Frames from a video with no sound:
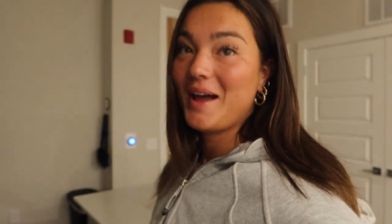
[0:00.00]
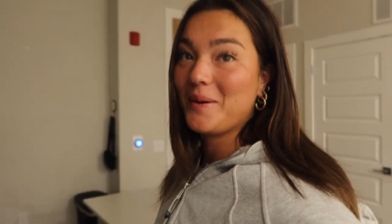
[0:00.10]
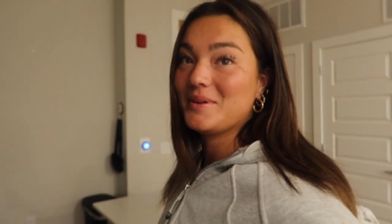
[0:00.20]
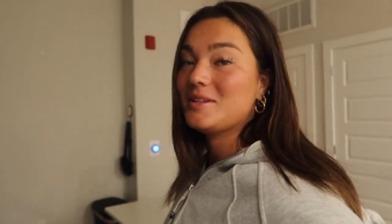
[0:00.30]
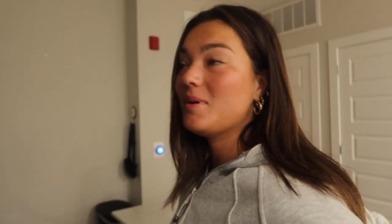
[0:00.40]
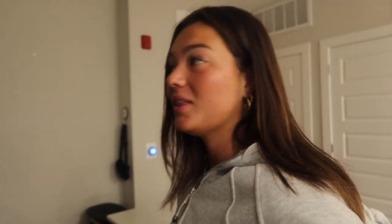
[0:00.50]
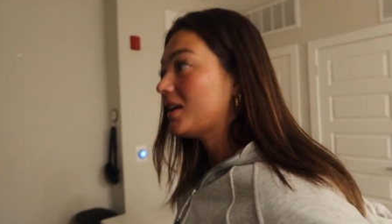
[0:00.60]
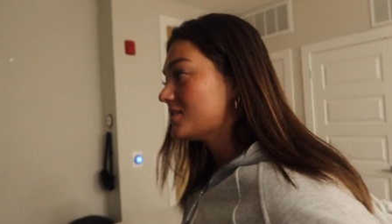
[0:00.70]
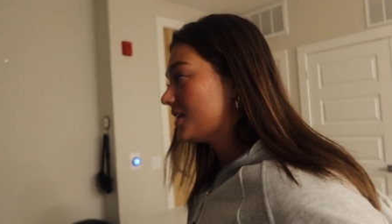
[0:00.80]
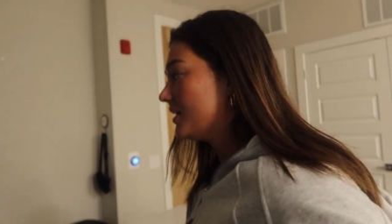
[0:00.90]
I went to bed
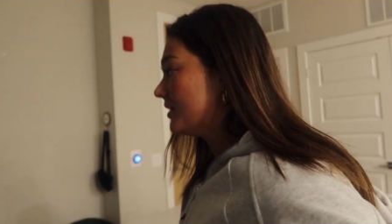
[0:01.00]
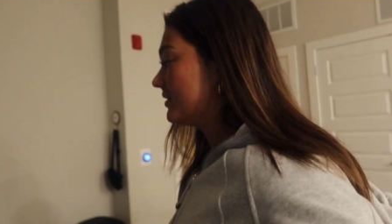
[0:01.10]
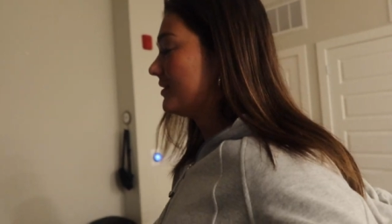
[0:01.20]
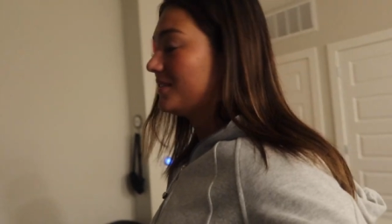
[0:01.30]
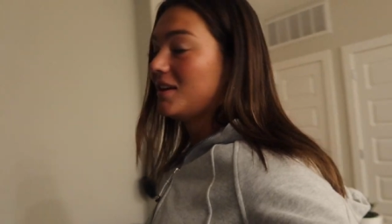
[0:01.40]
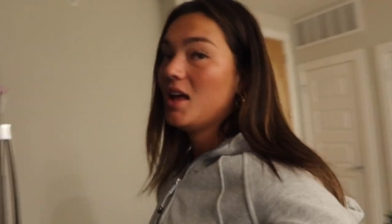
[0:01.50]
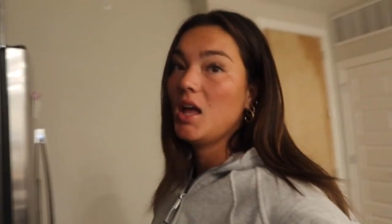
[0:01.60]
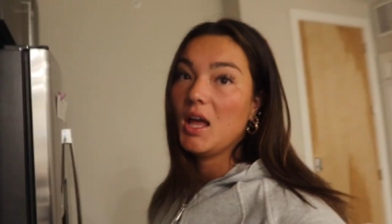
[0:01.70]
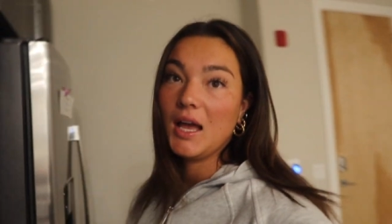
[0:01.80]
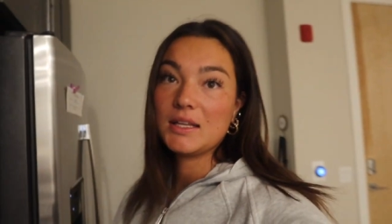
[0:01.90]
last night
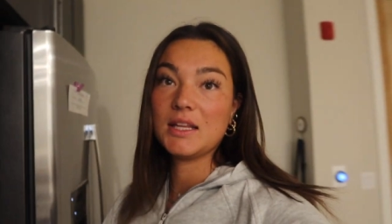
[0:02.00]
at